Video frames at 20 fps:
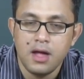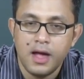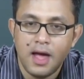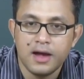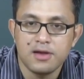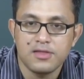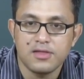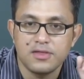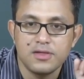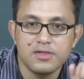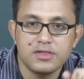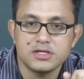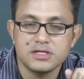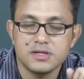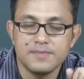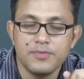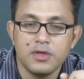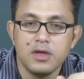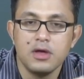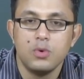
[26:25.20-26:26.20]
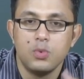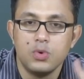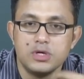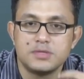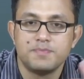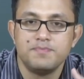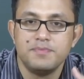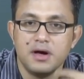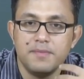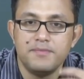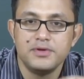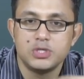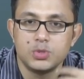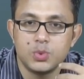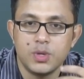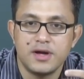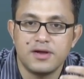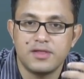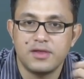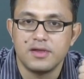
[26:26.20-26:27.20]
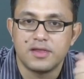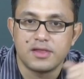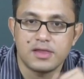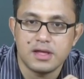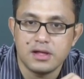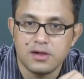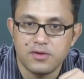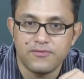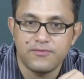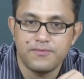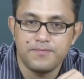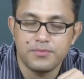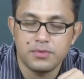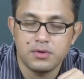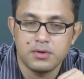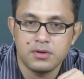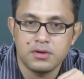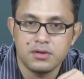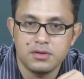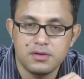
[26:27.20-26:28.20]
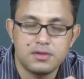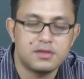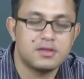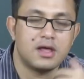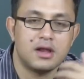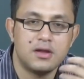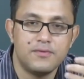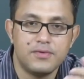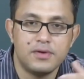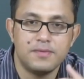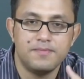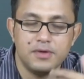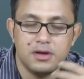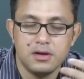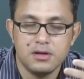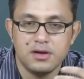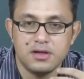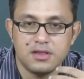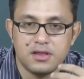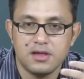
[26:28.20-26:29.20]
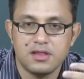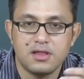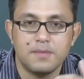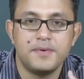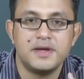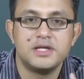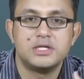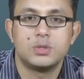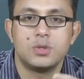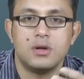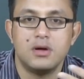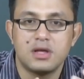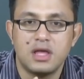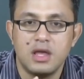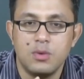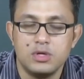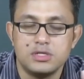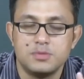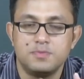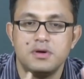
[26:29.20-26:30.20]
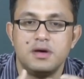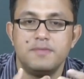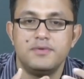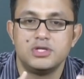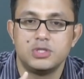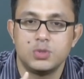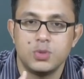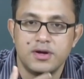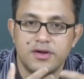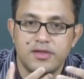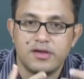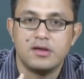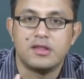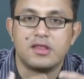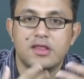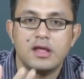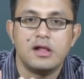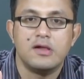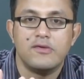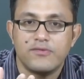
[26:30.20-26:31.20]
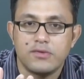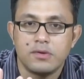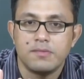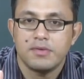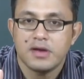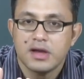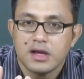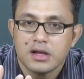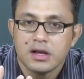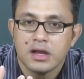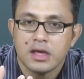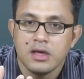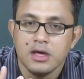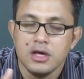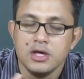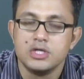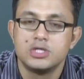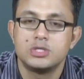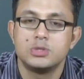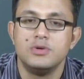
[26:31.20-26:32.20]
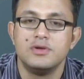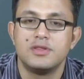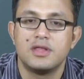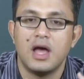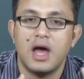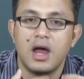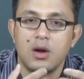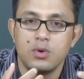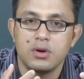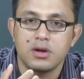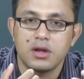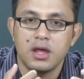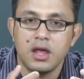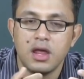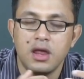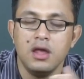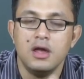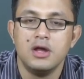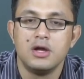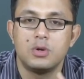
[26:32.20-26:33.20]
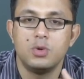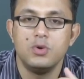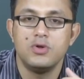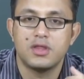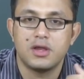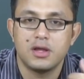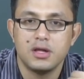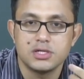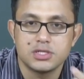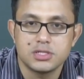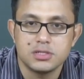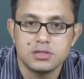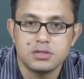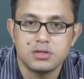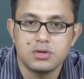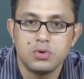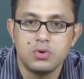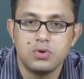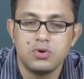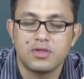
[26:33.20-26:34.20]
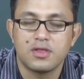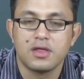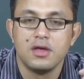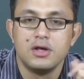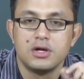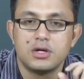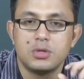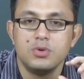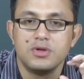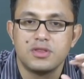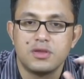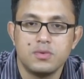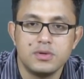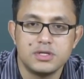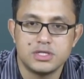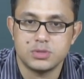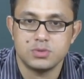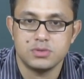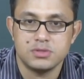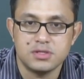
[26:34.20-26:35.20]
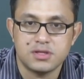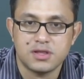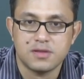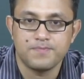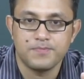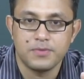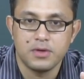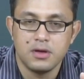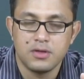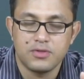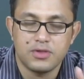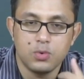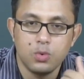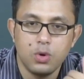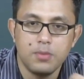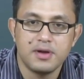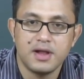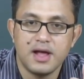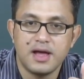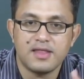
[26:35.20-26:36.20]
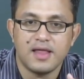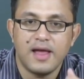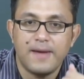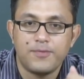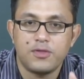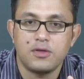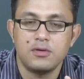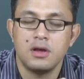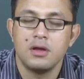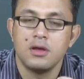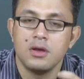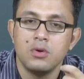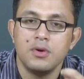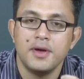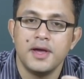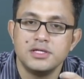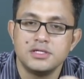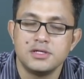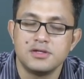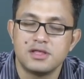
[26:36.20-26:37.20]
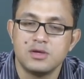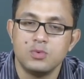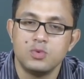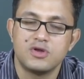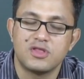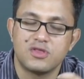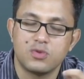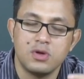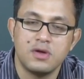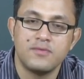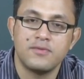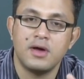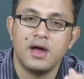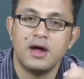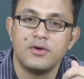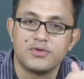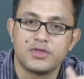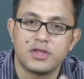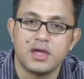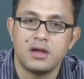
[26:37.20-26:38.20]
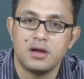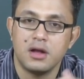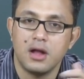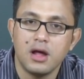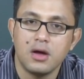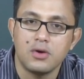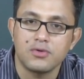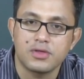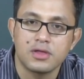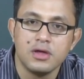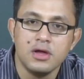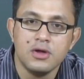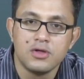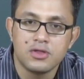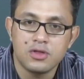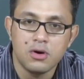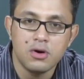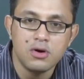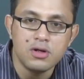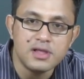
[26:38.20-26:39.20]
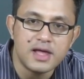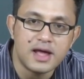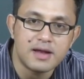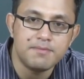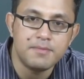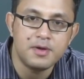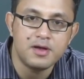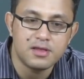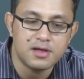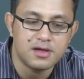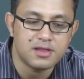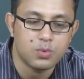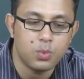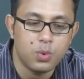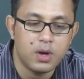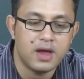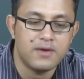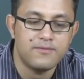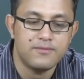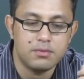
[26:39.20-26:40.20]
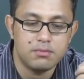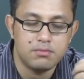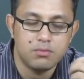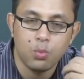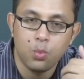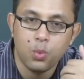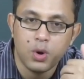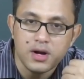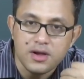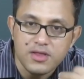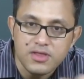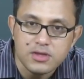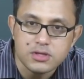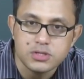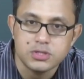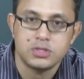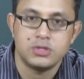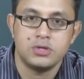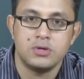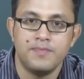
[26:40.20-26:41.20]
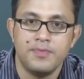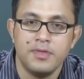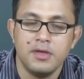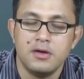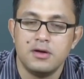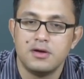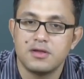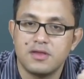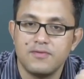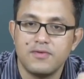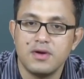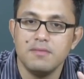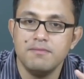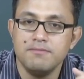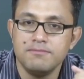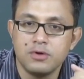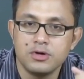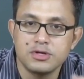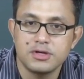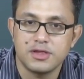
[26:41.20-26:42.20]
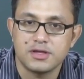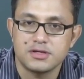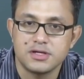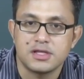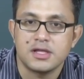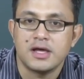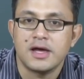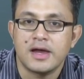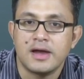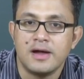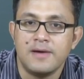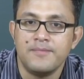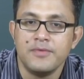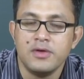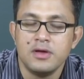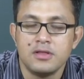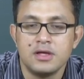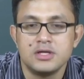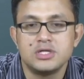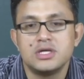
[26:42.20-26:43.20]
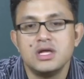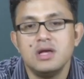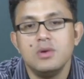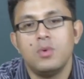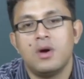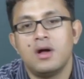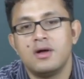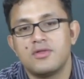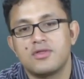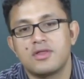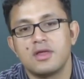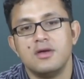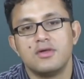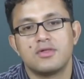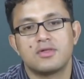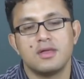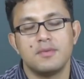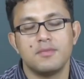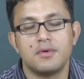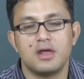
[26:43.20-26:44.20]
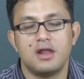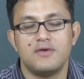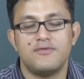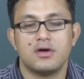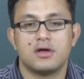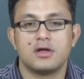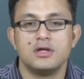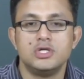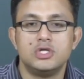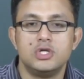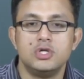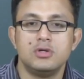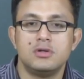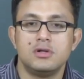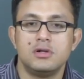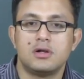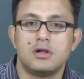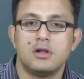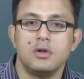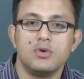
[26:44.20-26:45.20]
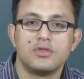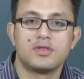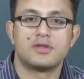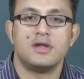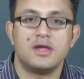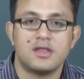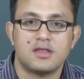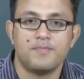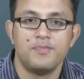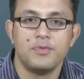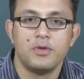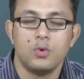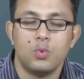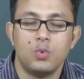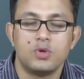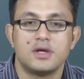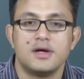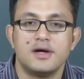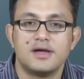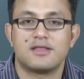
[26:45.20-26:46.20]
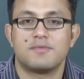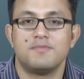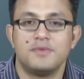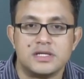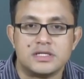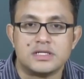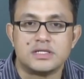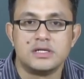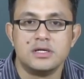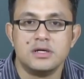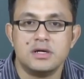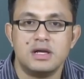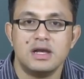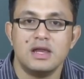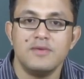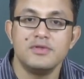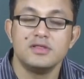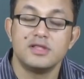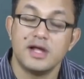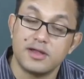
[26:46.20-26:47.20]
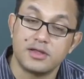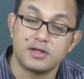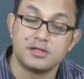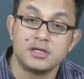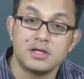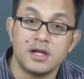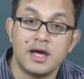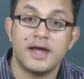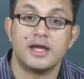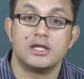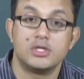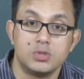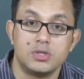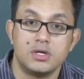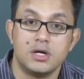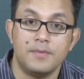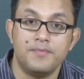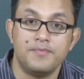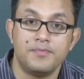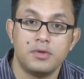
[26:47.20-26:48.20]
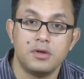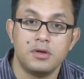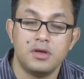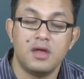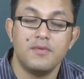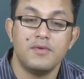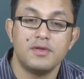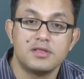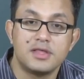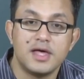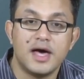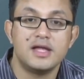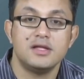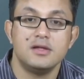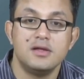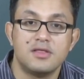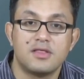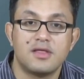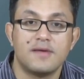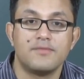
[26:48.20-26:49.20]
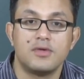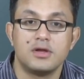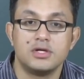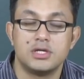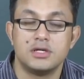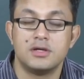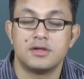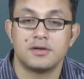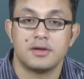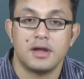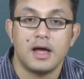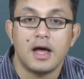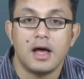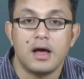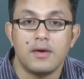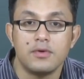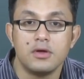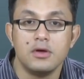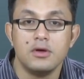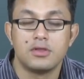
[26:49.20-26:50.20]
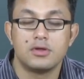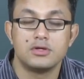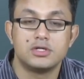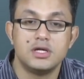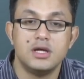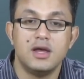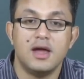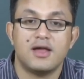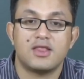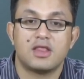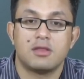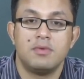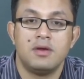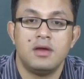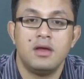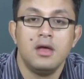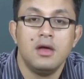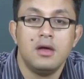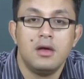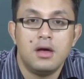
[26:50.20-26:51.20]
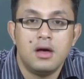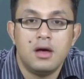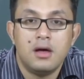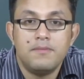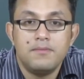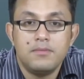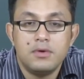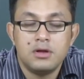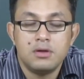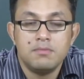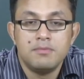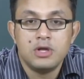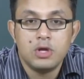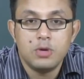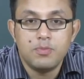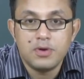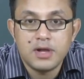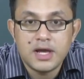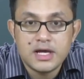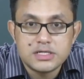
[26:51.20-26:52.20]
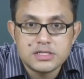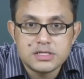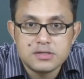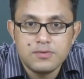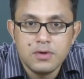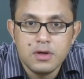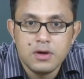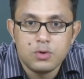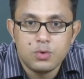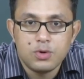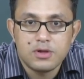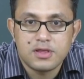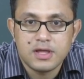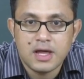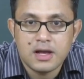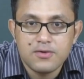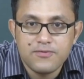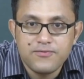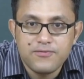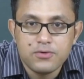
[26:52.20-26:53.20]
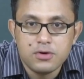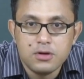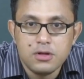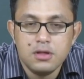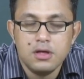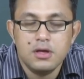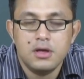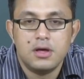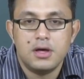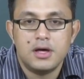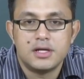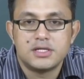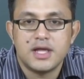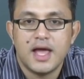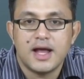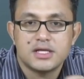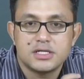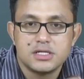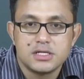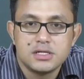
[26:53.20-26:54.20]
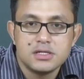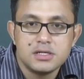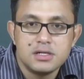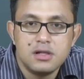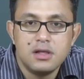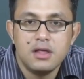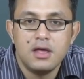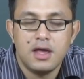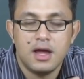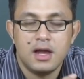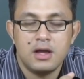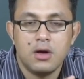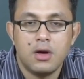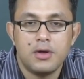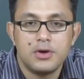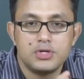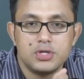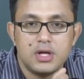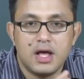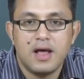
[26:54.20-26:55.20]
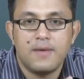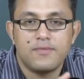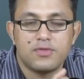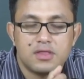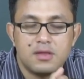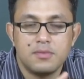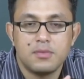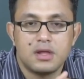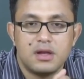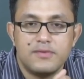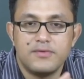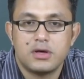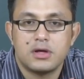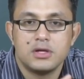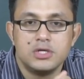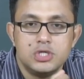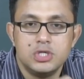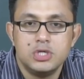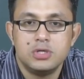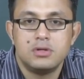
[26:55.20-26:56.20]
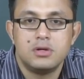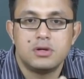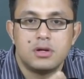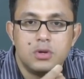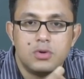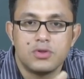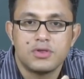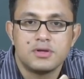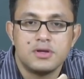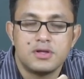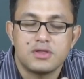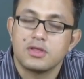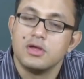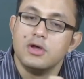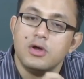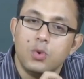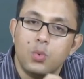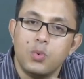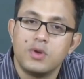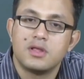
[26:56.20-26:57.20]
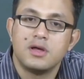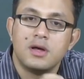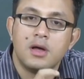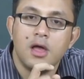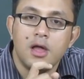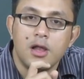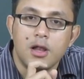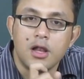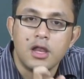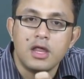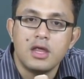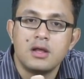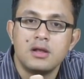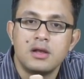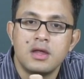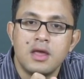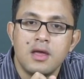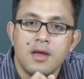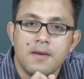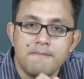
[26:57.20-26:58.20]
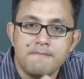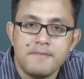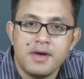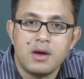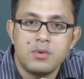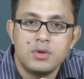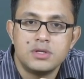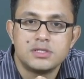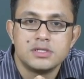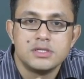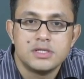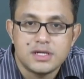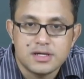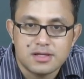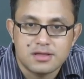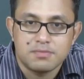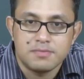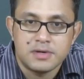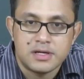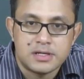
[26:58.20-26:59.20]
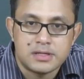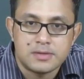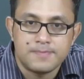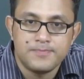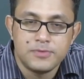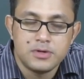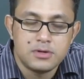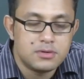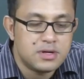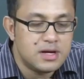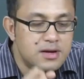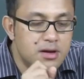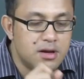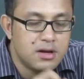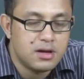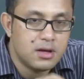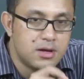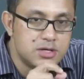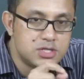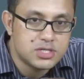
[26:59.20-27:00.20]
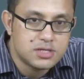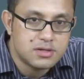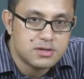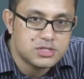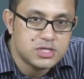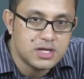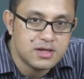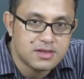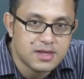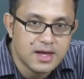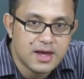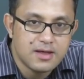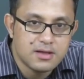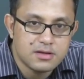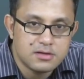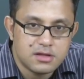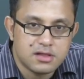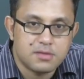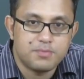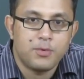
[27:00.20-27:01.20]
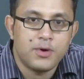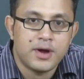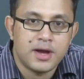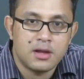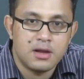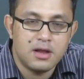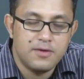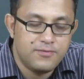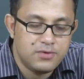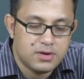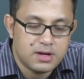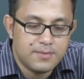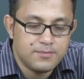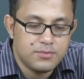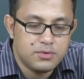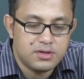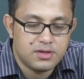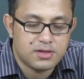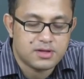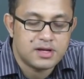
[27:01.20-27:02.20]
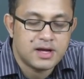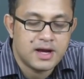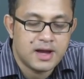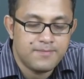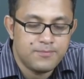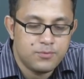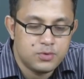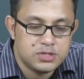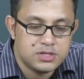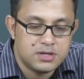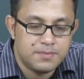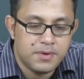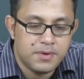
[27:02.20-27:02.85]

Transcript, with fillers: And it's a system which perpetuates itself. And this kind of a, you know, it's, it's, a patriarchy which perpetuates itself completely through its hierarchy, through its cultural codes, through its rituals. So the woman has absolutely no agency whatsoever outside her house. So all that Mirza's wife wants to do is a very modest desire that she wants some kind of a conjugal closeness with her husband. And even that is denied to her. Even that is something she doesn't have. So she has to be uh, in a manipulative, resentful, uh, tactical in order to have some kind of a conjugal closeness with her legally married husband. Right? Now, she says at this point, if you come to the slide, which will